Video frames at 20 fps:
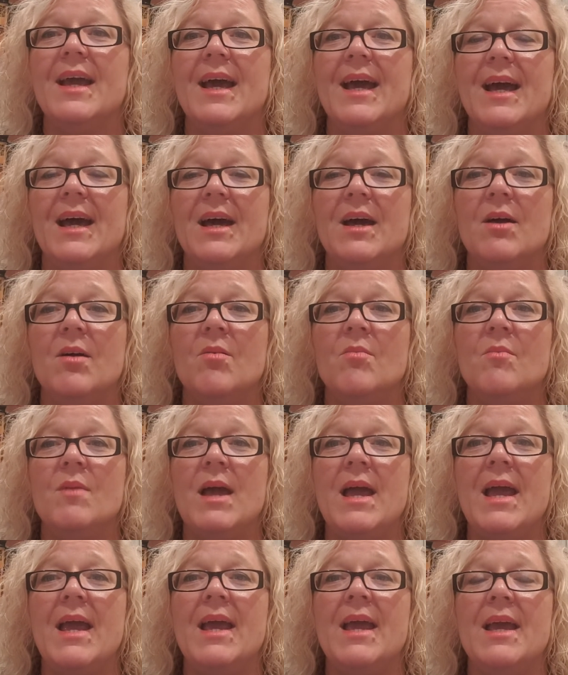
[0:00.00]

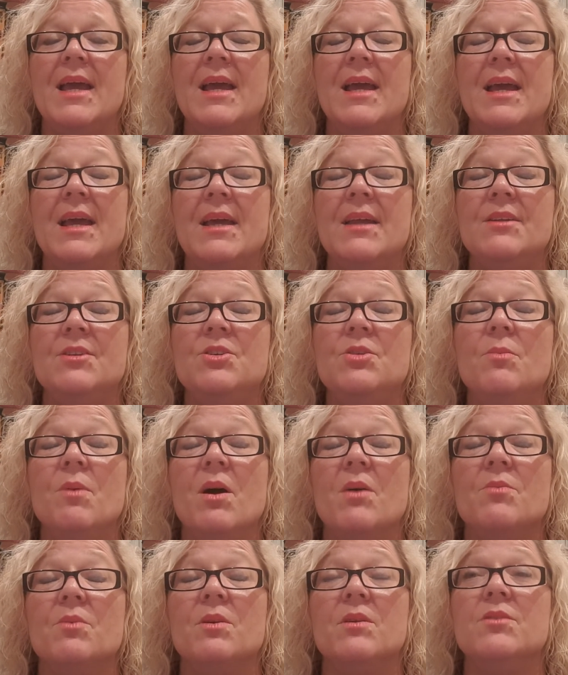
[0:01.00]
and you
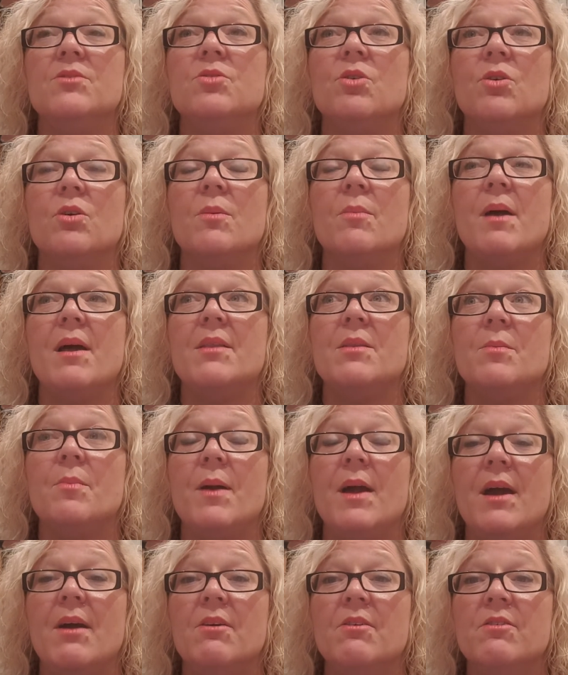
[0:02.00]
might want to talk about the
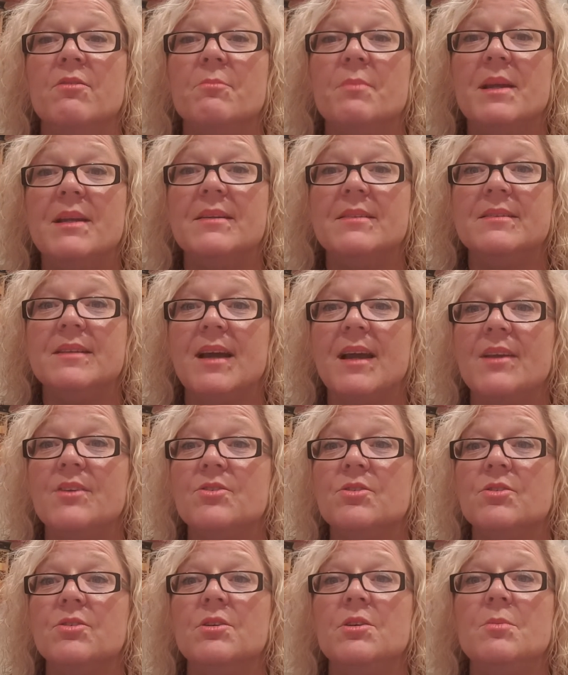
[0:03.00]
power of
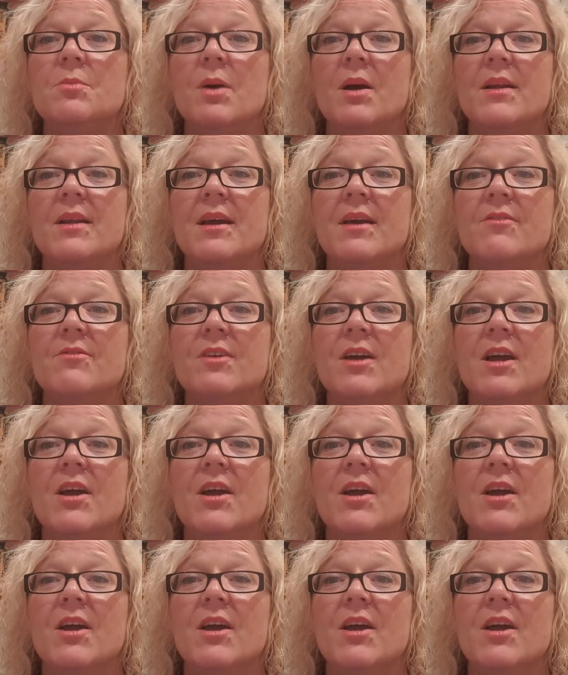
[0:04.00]
meditation, or you might have